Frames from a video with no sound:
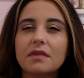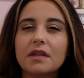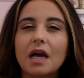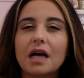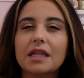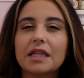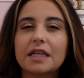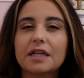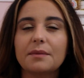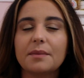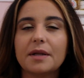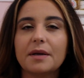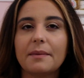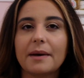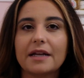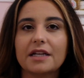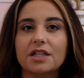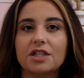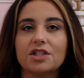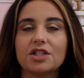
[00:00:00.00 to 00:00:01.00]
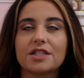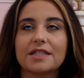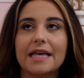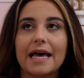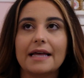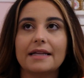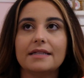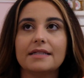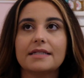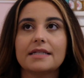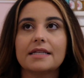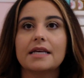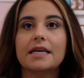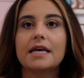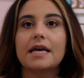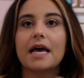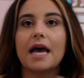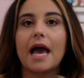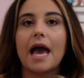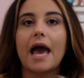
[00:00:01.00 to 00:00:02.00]
a little bit about each scent
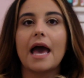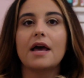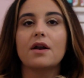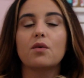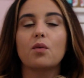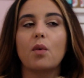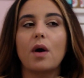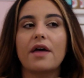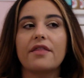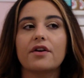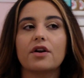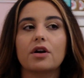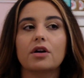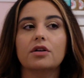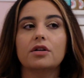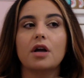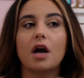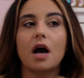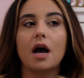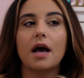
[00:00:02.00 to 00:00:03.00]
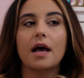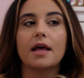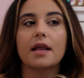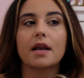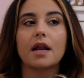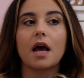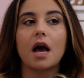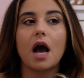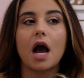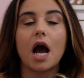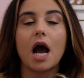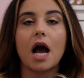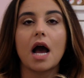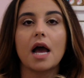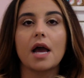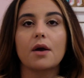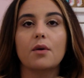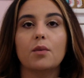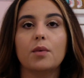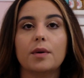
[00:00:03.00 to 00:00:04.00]
and whether or not
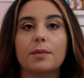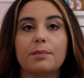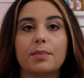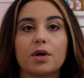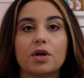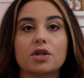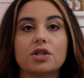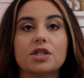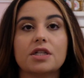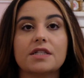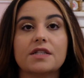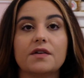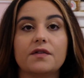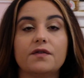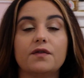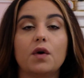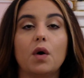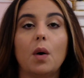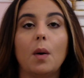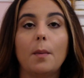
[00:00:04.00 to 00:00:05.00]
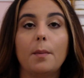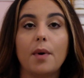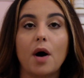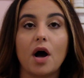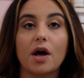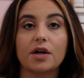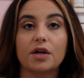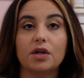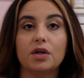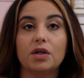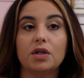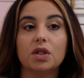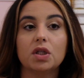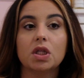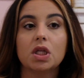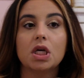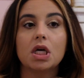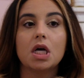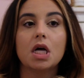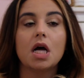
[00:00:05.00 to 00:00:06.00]
I would purchase a full
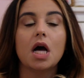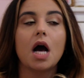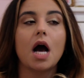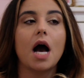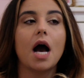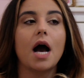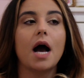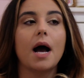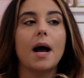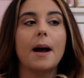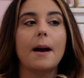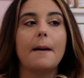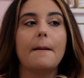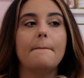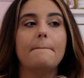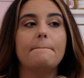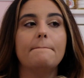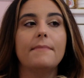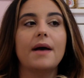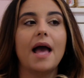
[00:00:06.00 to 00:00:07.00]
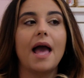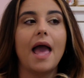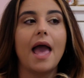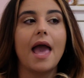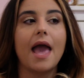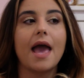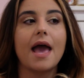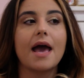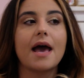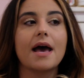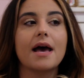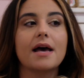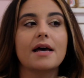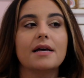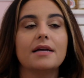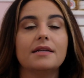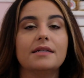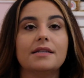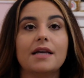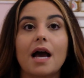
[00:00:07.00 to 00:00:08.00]
bottle.
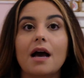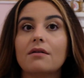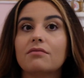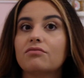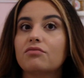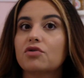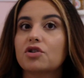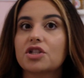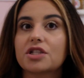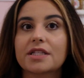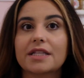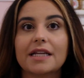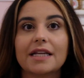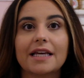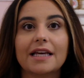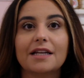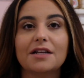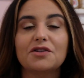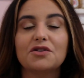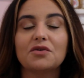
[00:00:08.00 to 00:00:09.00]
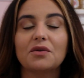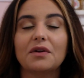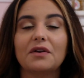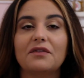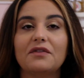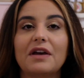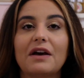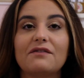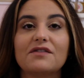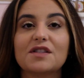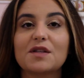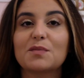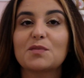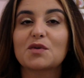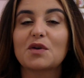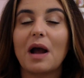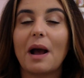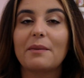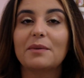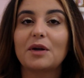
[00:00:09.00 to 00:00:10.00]
And yeah, we're just gonna get into it. If you haven't
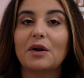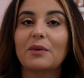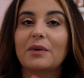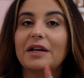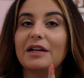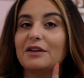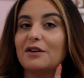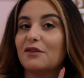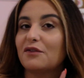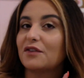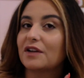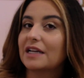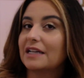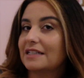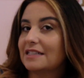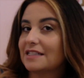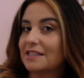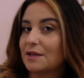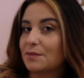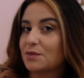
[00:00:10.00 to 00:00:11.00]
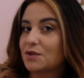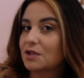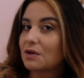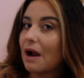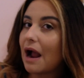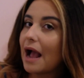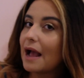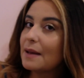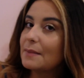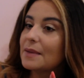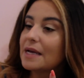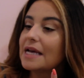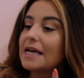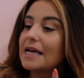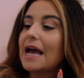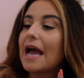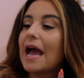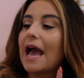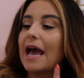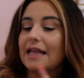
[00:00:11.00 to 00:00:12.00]
subscribed already, don't forget to subscribe,
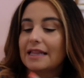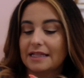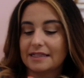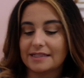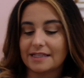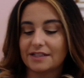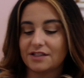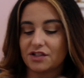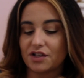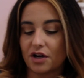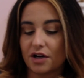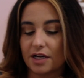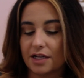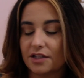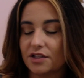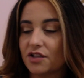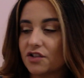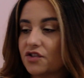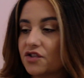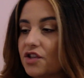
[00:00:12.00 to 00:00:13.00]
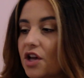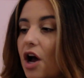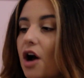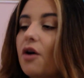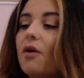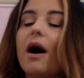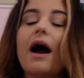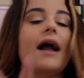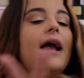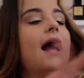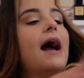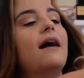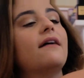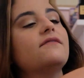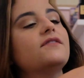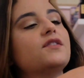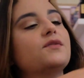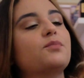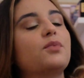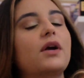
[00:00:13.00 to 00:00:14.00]
and let's get started. So I
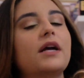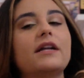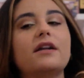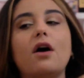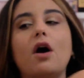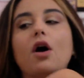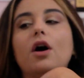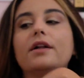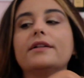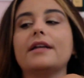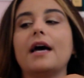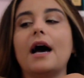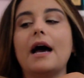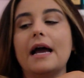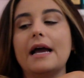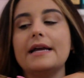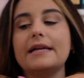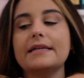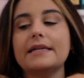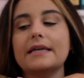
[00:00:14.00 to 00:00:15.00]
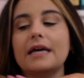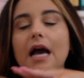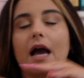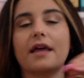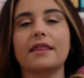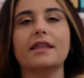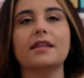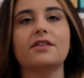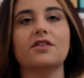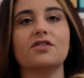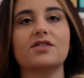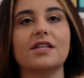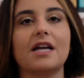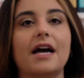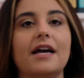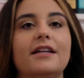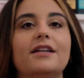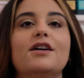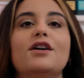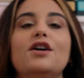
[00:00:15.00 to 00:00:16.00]
have sprayed all 9, I think there's
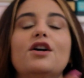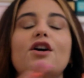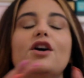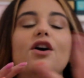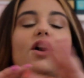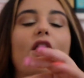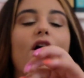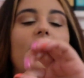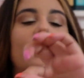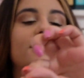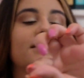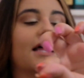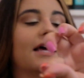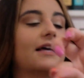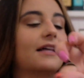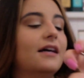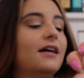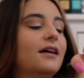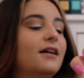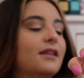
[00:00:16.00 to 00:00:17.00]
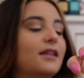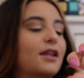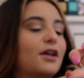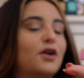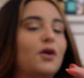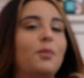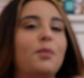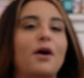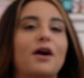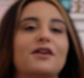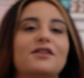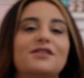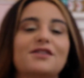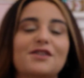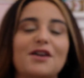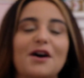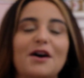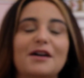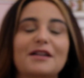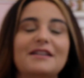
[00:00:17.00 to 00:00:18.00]
9, on like little
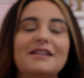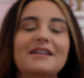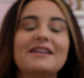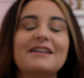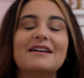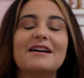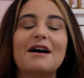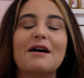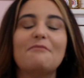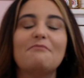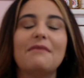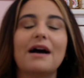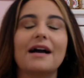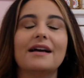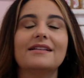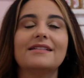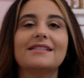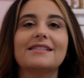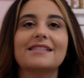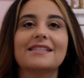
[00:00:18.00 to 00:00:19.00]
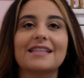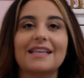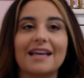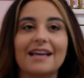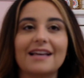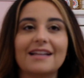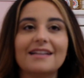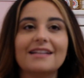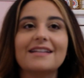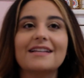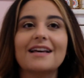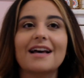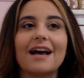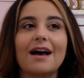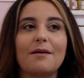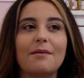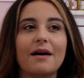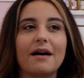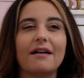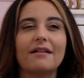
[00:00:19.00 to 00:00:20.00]
parts on my skin
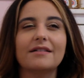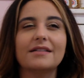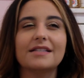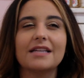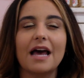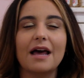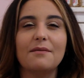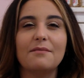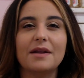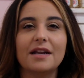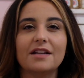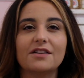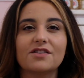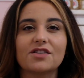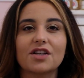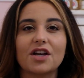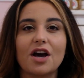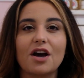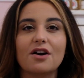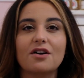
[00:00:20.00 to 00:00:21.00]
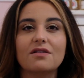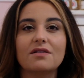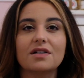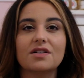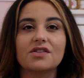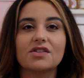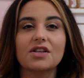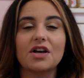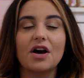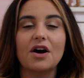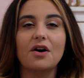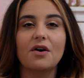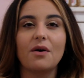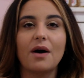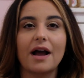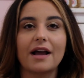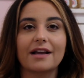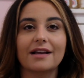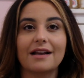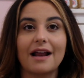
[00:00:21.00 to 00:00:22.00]
about 10 minutes ago, so
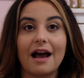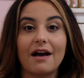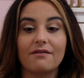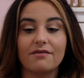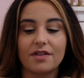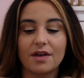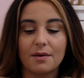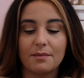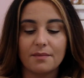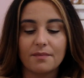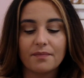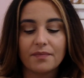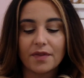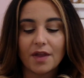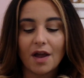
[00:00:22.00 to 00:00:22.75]
I could have them